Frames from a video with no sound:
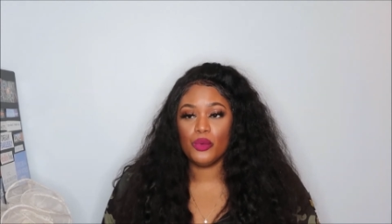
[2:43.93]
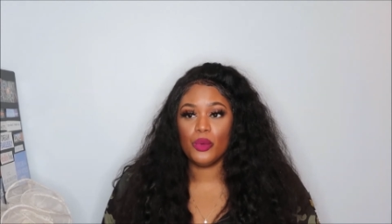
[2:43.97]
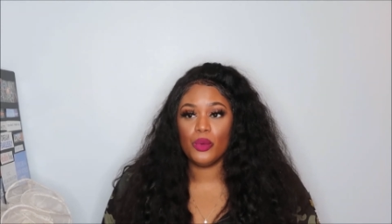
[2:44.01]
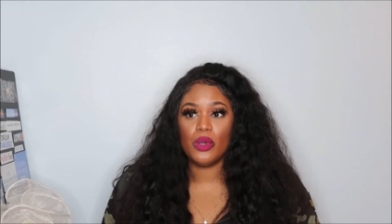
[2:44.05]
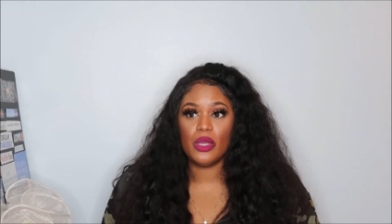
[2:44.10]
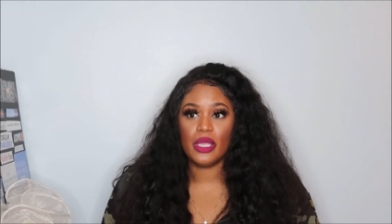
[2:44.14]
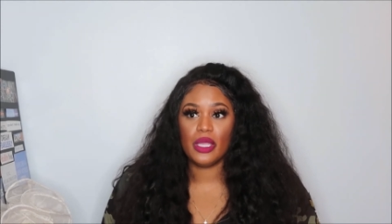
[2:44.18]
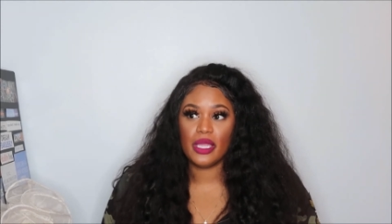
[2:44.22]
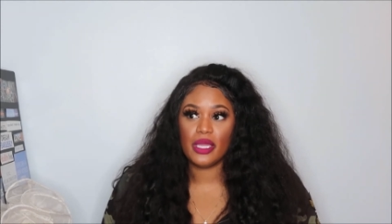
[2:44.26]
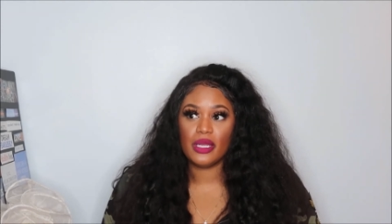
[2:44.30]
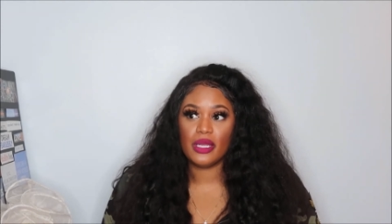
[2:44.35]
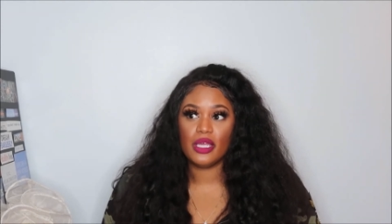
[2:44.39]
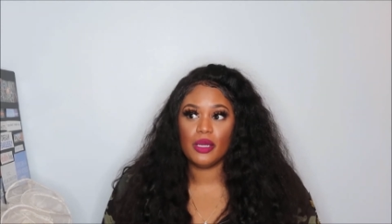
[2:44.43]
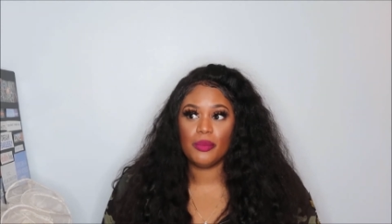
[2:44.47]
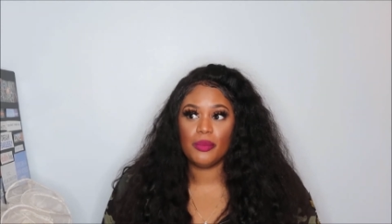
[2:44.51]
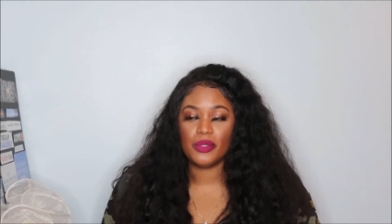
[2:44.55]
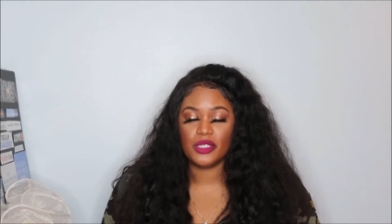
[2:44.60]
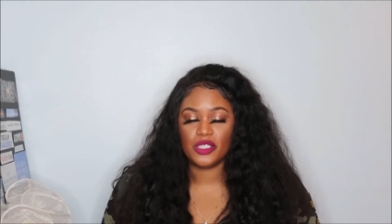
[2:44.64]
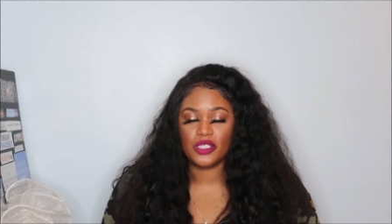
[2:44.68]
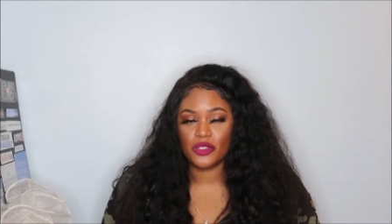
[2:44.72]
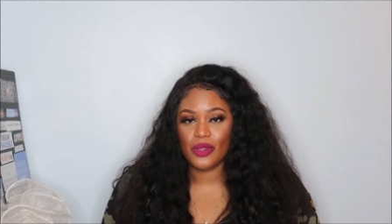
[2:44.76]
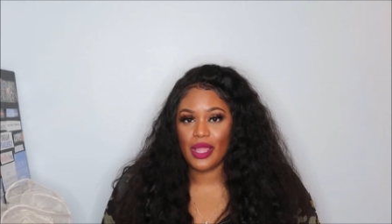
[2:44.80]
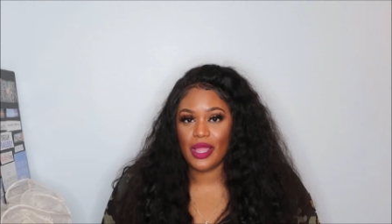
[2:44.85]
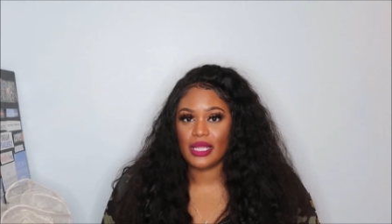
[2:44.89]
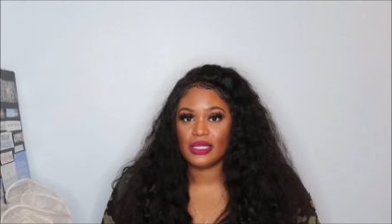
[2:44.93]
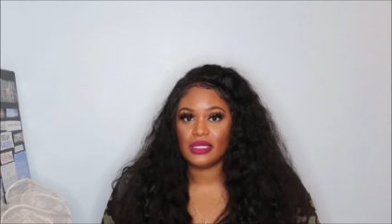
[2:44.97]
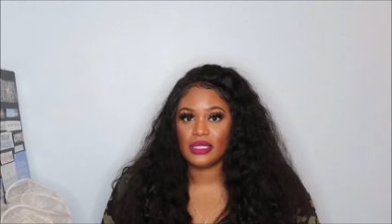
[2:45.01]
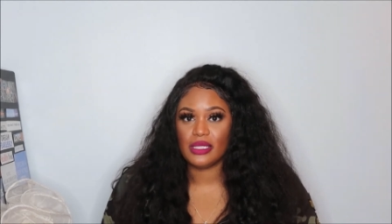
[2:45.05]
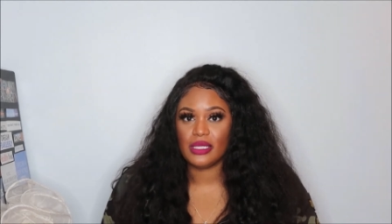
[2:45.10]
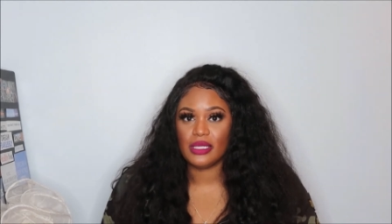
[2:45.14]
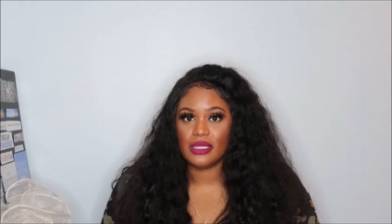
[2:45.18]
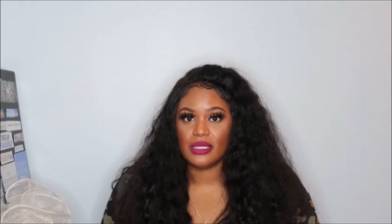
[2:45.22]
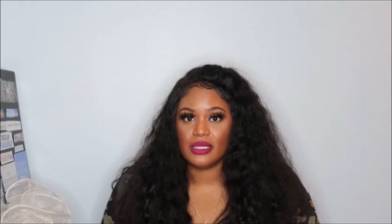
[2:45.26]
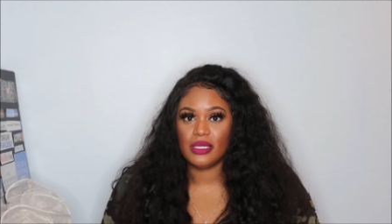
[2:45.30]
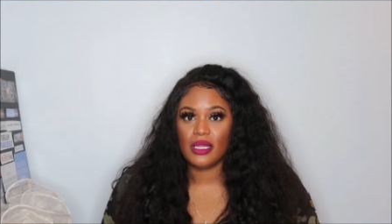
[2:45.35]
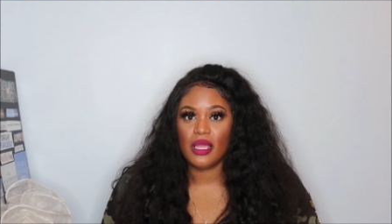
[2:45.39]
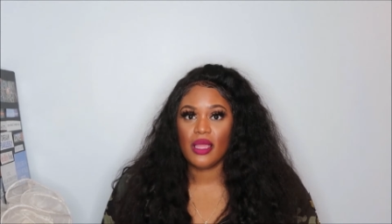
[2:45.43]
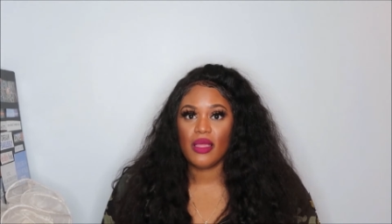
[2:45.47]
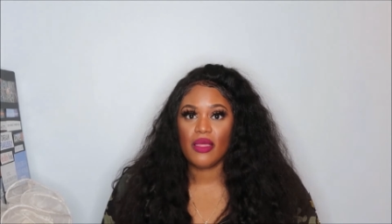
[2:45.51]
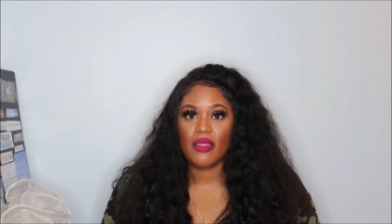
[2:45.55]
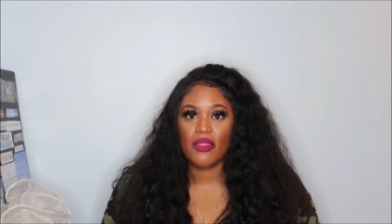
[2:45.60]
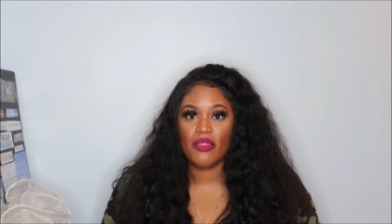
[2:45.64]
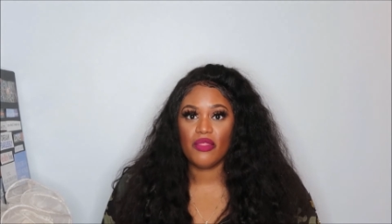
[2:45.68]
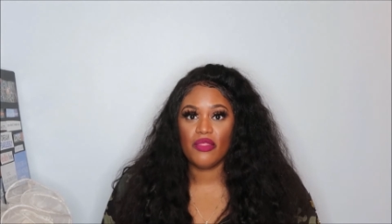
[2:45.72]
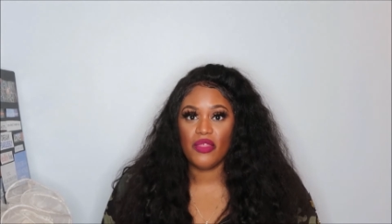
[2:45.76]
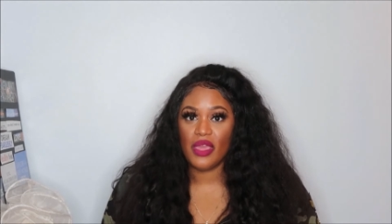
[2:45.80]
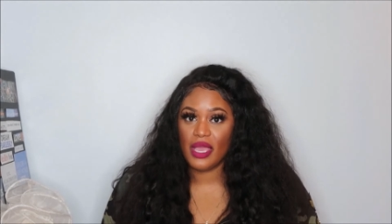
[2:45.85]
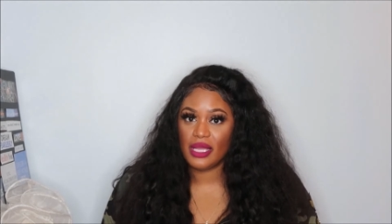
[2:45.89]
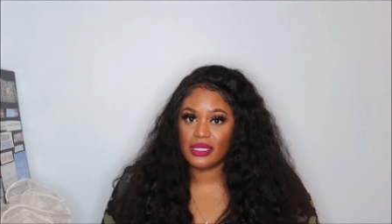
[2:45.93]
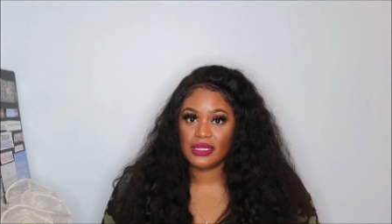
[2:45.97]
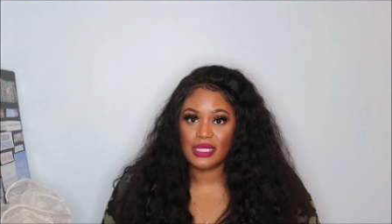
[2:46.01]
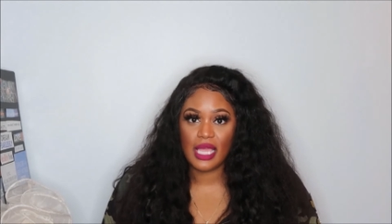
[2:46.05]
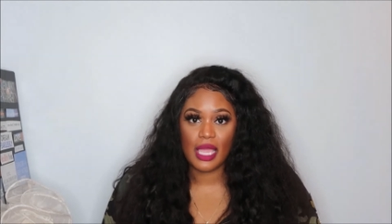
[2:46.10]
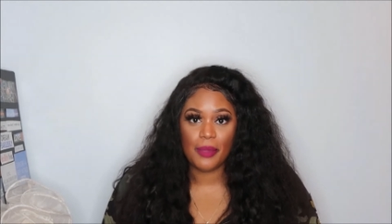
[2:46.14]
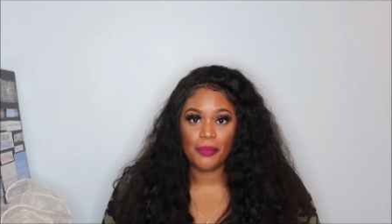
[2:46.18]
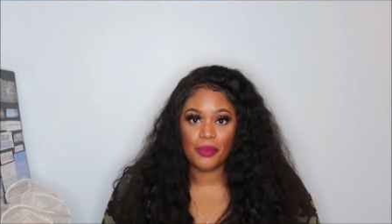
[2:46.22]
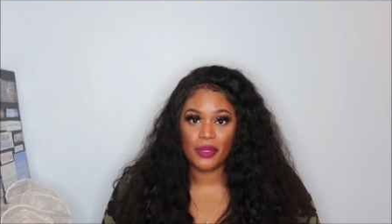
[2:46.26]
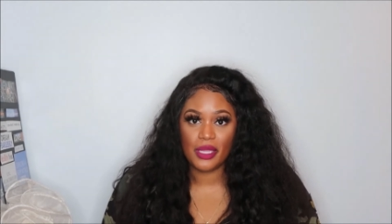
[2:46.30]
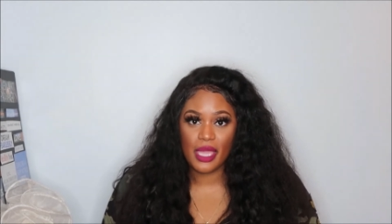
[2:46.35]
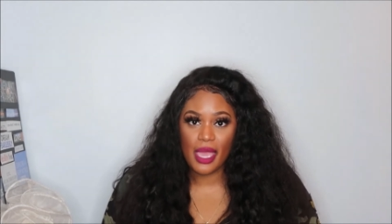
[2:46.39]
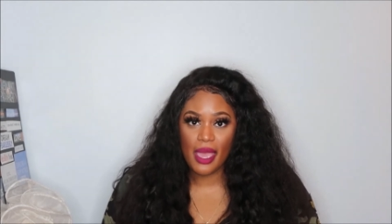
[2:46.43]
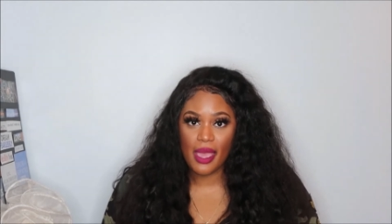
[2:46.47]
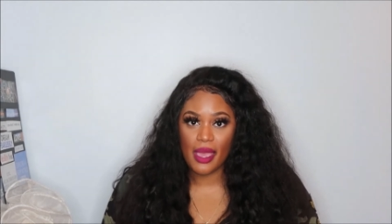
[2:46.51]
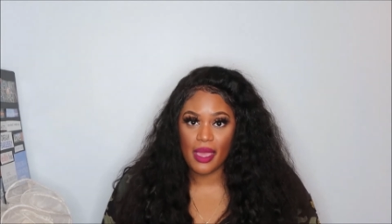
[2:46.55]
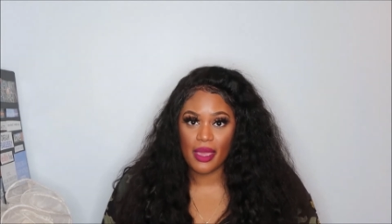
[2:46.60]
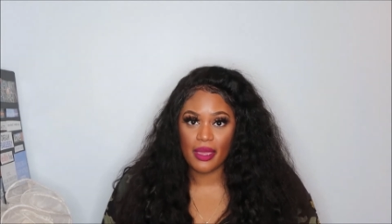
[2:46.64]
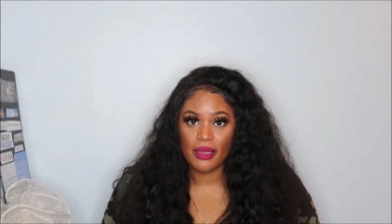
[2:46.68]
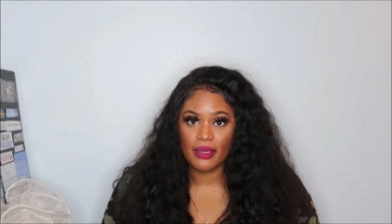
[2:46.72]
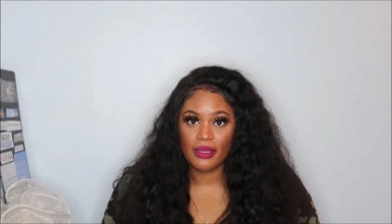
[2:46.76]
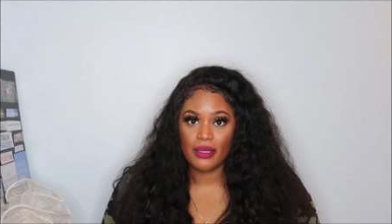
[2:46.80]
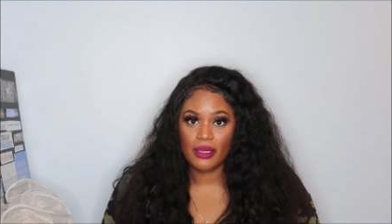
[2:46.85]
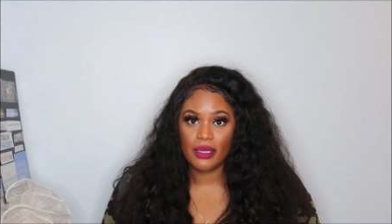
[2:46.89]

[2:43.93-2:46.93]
will end up attracting that type of guy.